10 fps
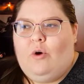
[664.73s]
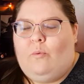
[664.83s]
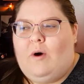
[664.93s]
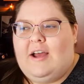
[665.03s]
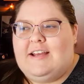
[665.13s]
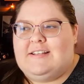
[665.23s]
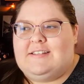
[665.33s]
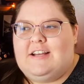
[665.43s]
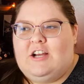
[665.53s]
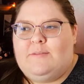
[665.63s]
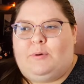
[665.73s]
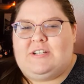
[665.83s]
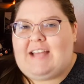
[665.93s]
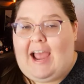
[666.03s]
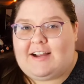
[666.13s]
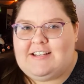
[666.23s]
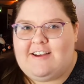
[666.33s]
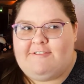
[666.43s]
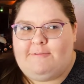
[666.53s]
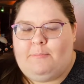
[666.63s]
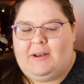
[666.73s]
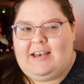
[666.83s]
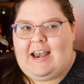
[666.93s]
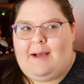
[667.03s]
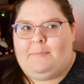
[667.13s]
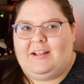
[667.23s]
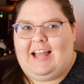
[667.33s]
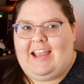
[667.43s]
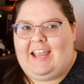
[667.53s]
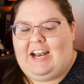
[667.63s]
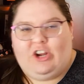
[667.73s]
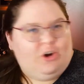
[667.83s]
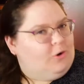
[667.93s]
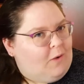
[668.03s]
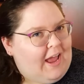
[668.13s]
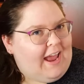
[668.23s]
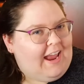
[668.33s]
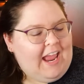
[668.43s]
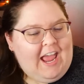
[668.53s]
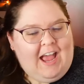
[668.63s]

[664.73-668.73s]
was protective but like in a good way,